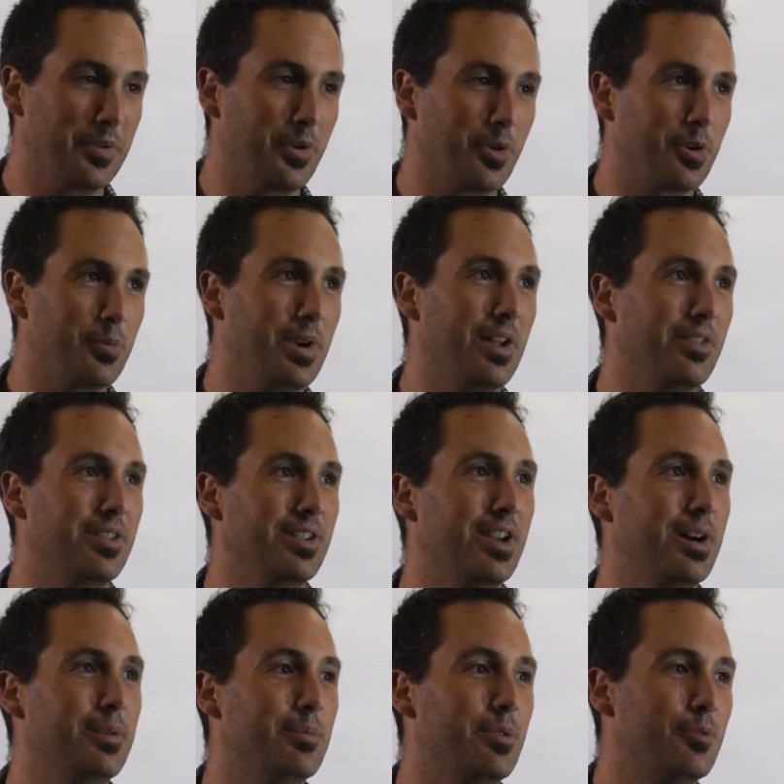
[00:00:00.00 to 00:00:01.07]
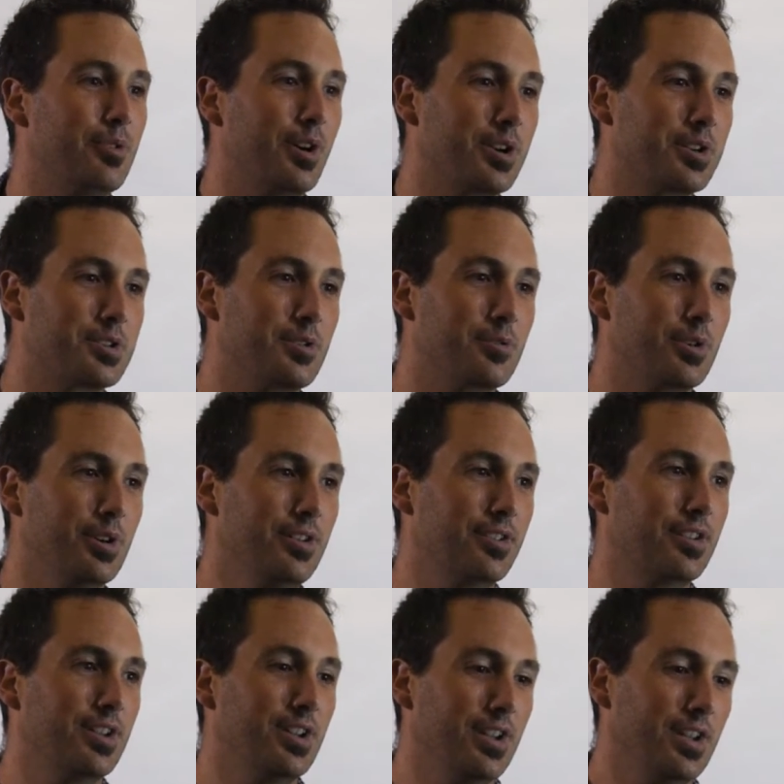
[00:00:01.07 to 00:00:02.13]
we talk about the function of
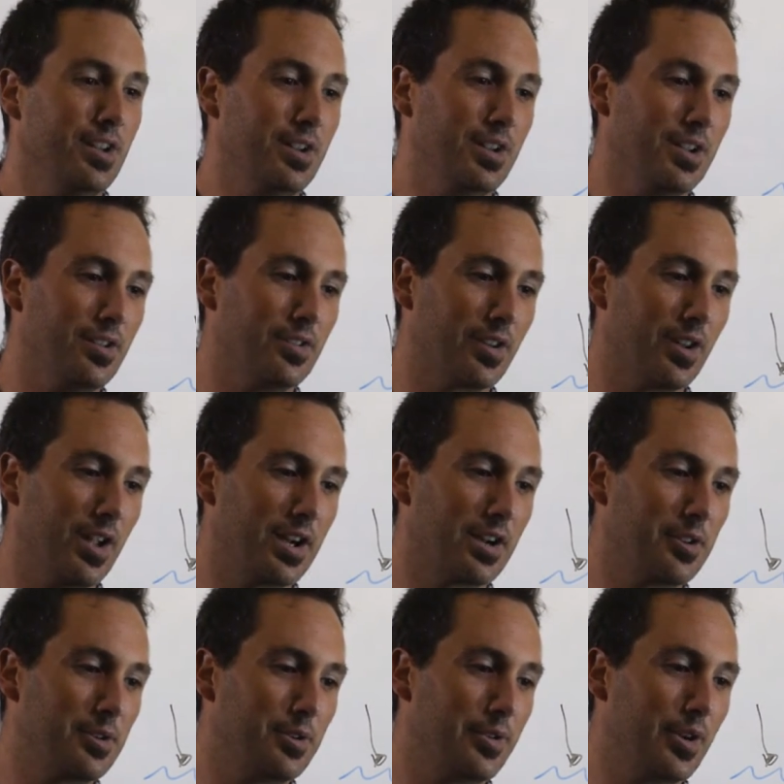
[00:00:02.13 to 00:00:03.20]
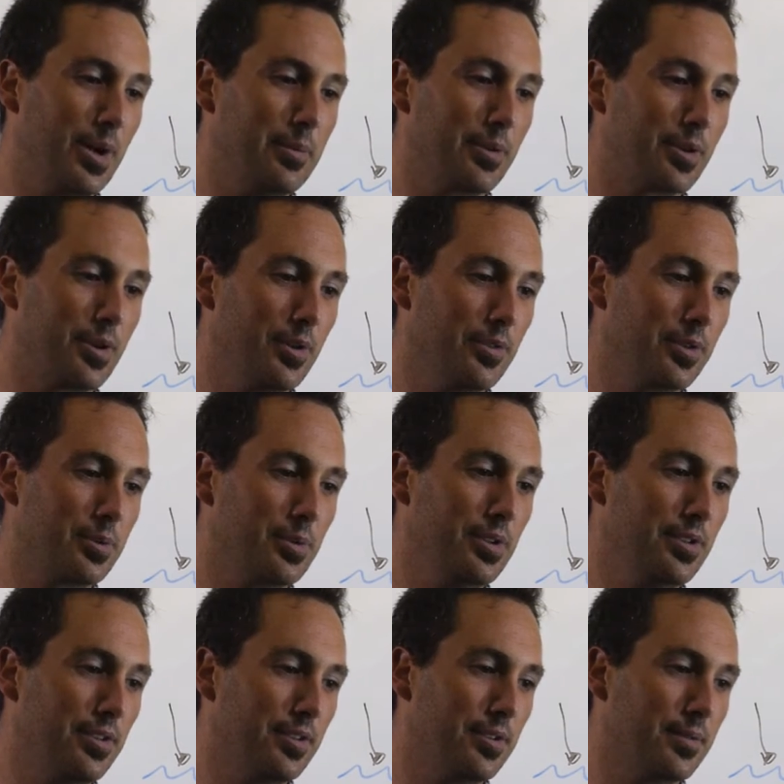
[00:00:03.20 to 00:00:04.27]
risk is the likelihood times the
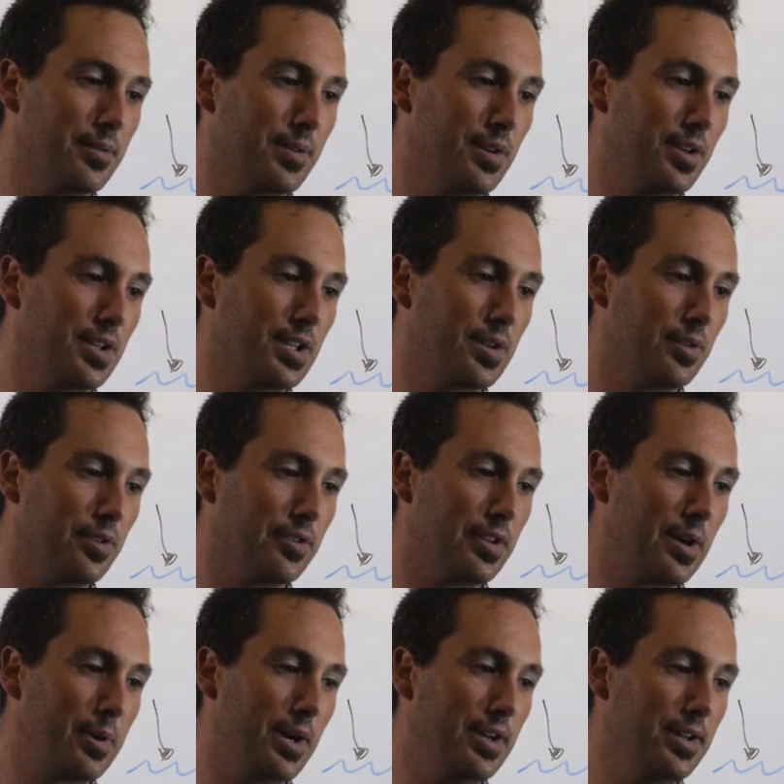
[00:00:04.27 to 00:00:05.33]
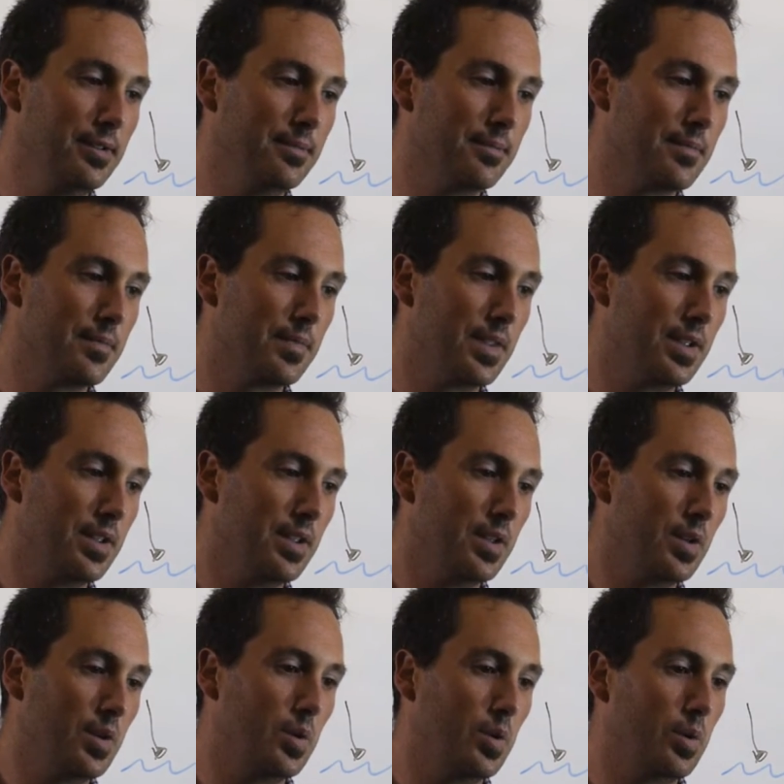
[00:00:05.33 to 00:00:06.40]
consequence, right, and gives us our rating.
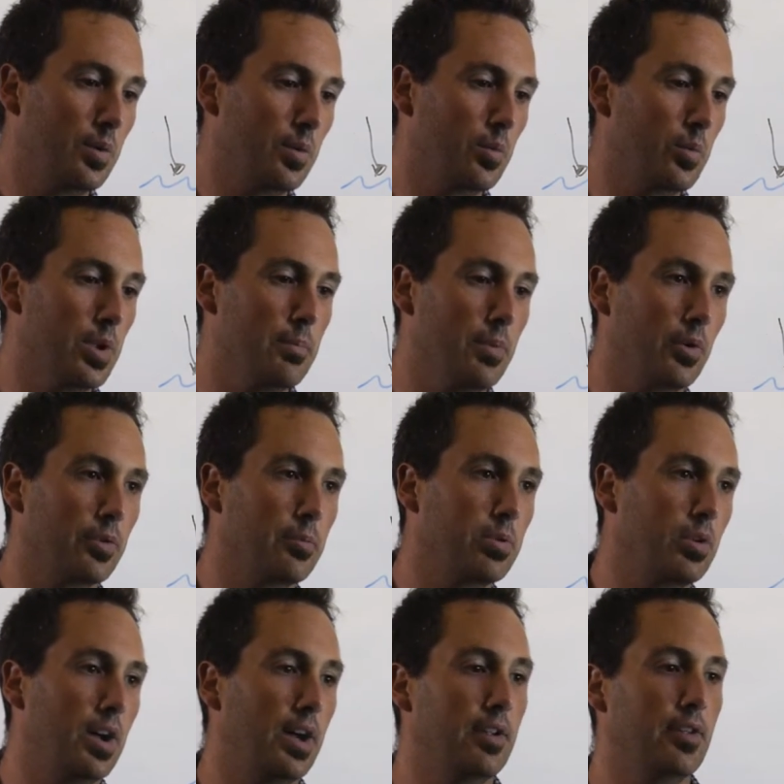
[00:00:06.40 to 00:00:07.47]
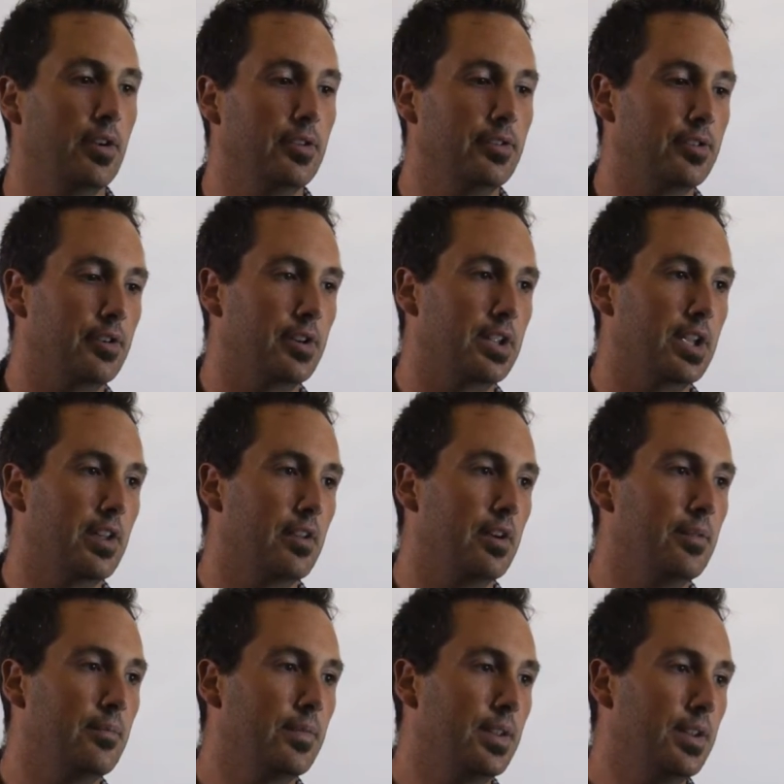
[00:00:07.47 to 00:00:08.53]
We multiply those two
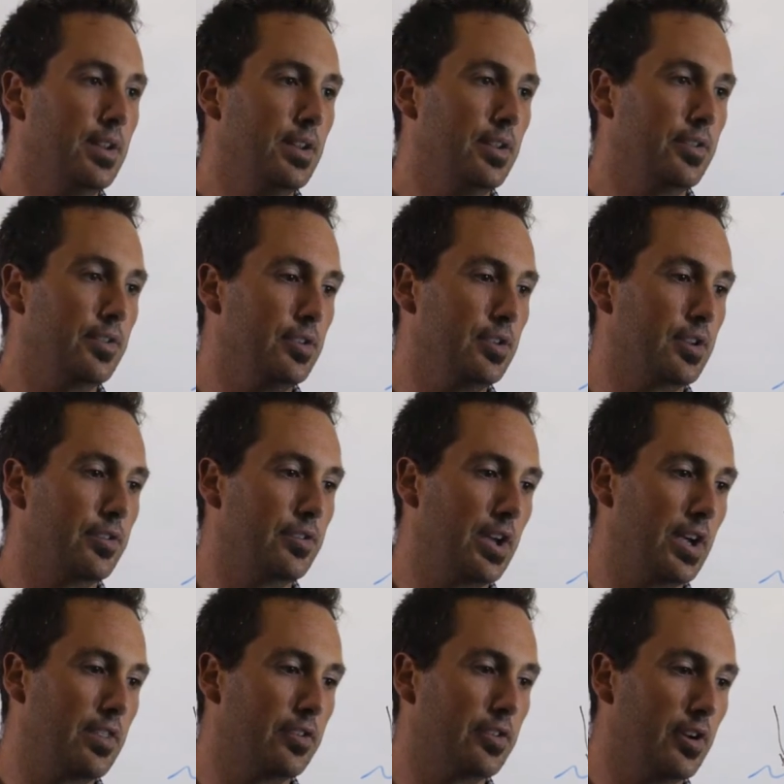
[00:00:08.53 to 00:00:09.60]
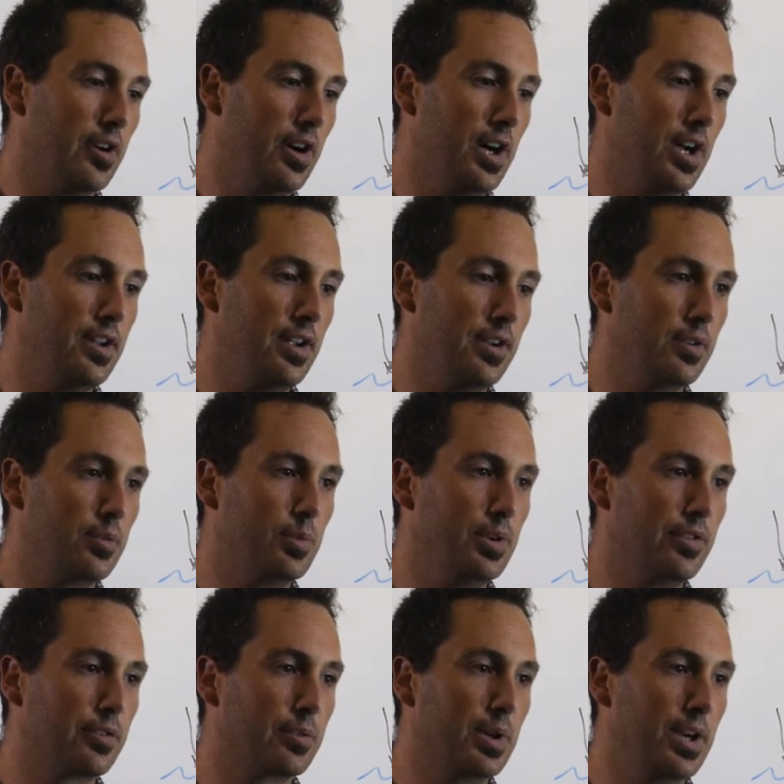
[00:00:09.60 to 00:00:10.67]
together. So you could say there's a higher
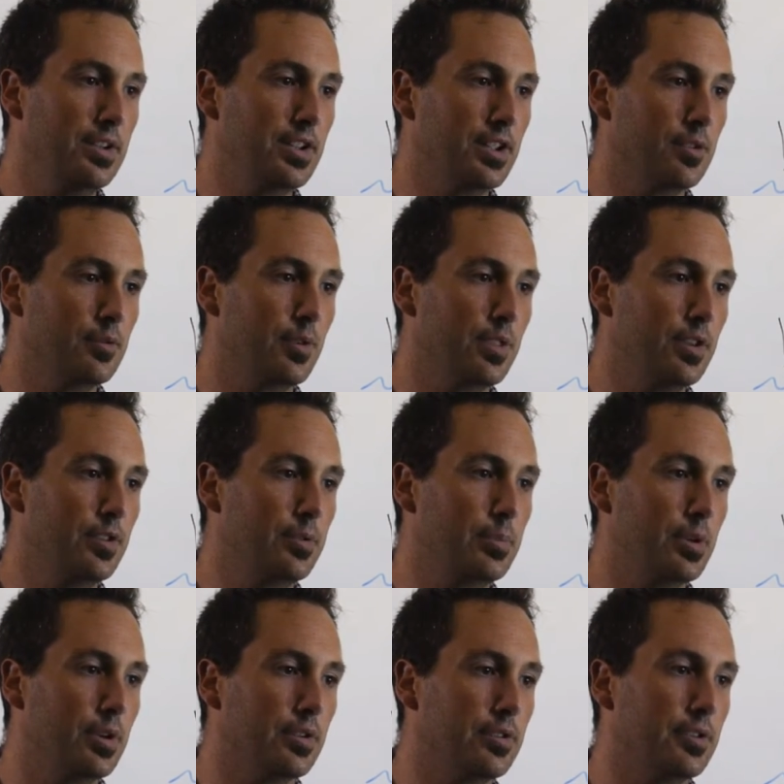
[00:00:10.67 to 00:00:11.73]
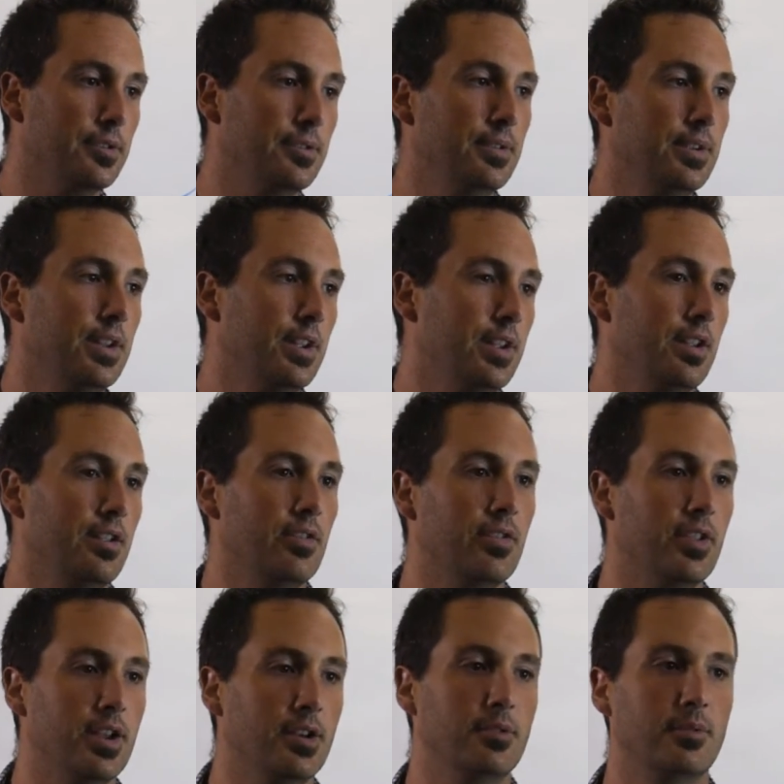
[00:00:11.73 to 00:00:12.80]
risk rating for this person
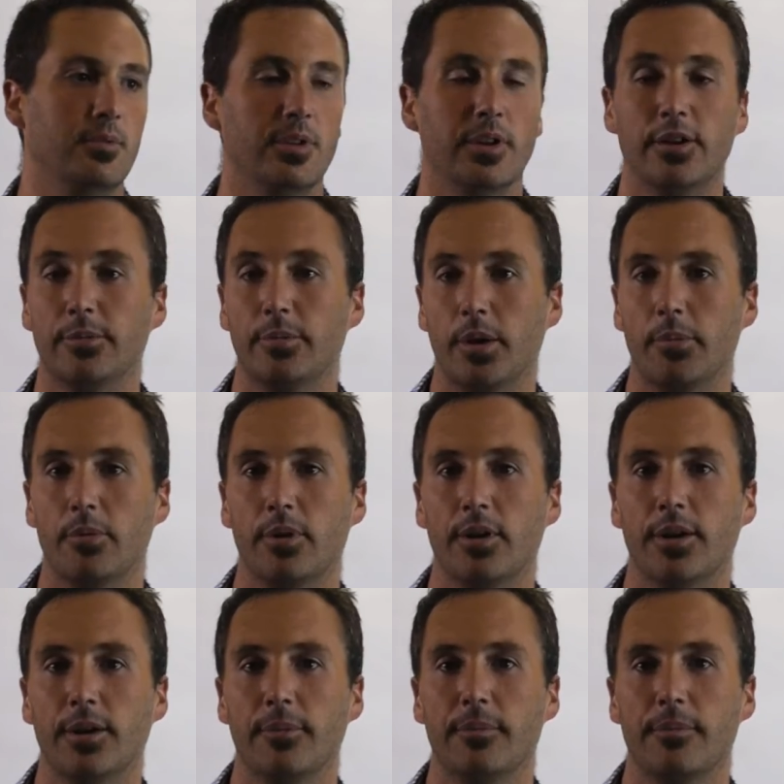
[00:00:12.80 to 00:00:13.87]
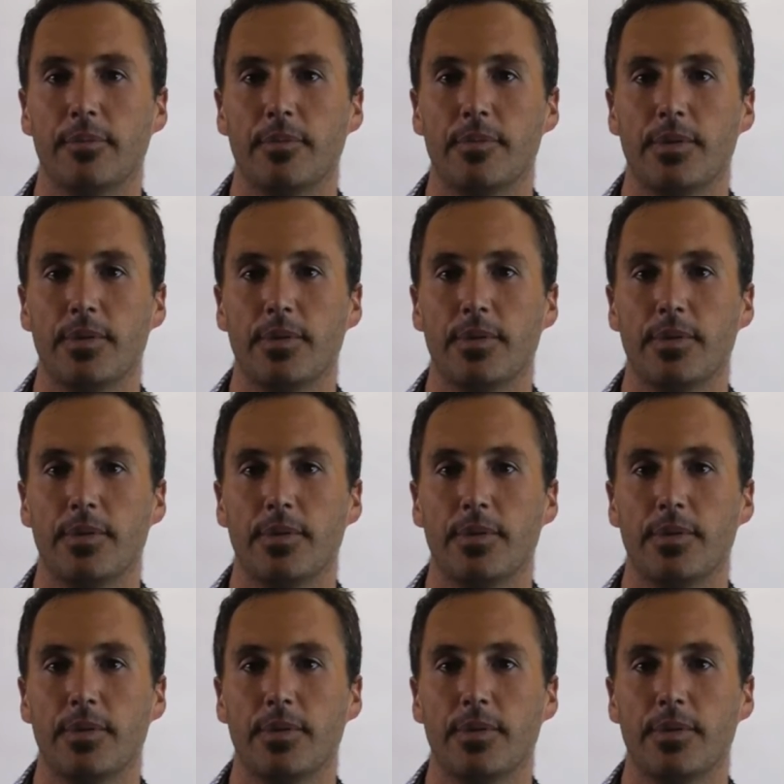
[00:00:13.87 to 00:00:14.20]
than for these people here.